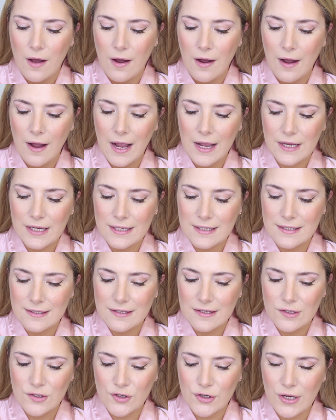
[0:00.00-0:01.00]
I
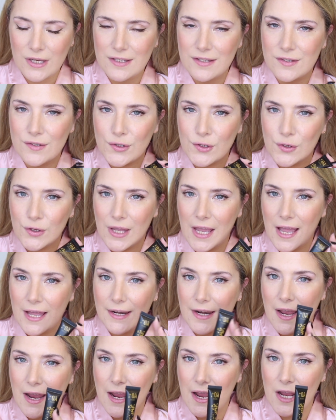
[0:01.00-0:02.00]
suggest you
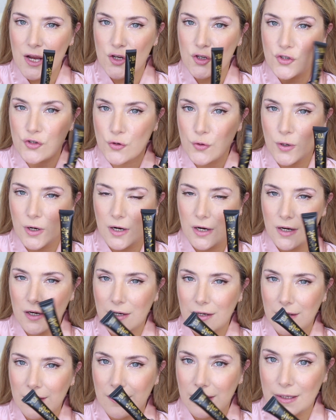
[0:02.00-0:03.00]
get a sugar
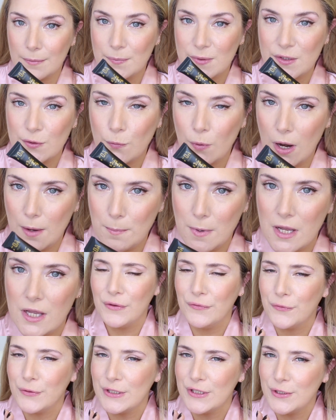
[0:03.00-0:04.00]
lip scrub.
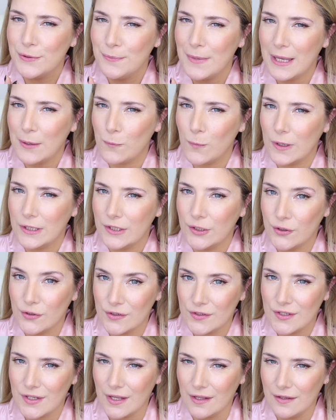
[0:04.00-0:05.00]
Feel free to make one
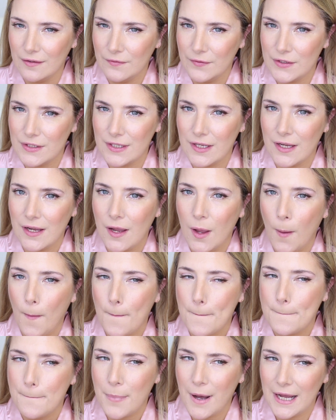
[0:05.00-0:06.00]
yourselves.
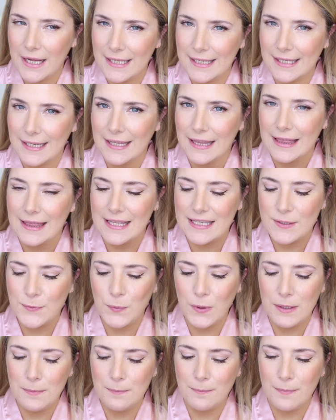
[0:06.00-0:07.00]
But this
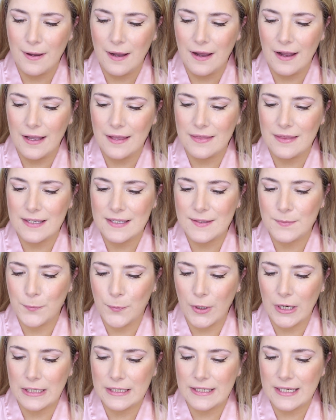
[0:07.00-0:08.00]
one by this
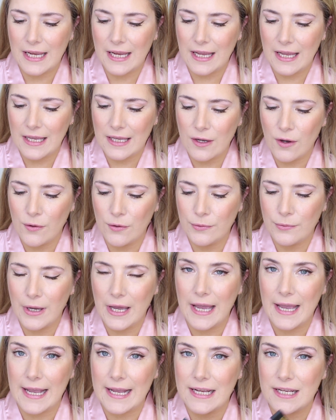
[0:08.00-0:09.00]
brand
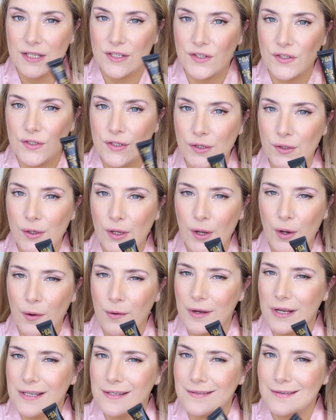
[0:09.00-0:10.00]
AOA
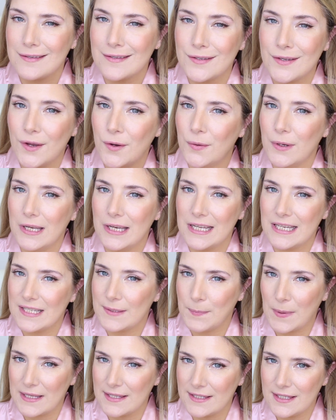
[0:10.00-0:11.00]
Studio is so
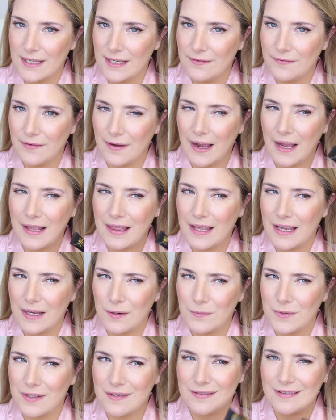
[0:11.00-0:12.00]
inexpensive. I think
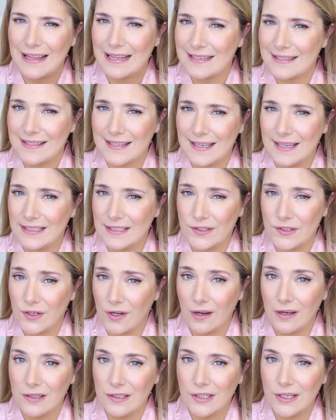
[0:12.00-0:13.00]
it was less than
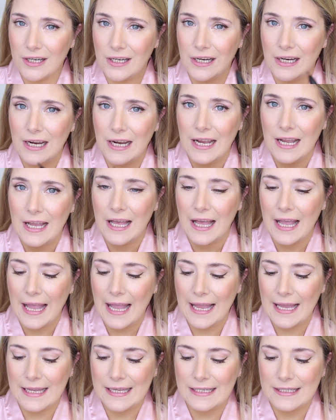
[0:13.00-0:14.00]
$1
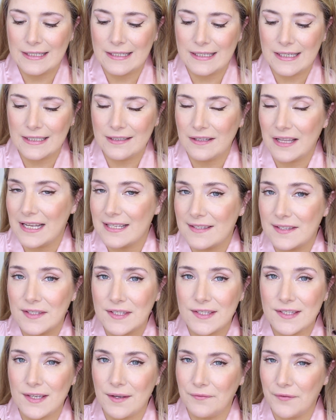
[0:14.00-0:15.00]
and it
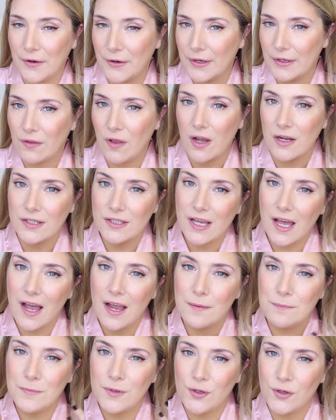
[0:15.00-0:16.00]
lasts a very long
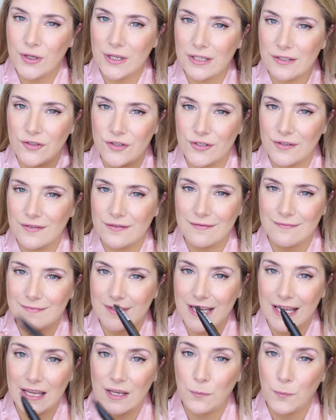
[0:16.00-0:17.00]
time. You can just
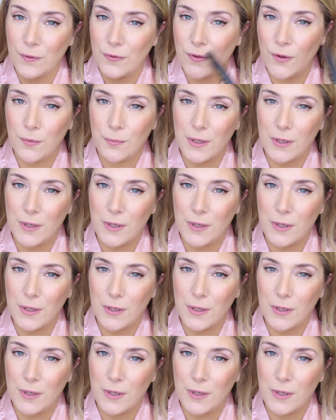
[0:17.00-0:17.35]
take it with you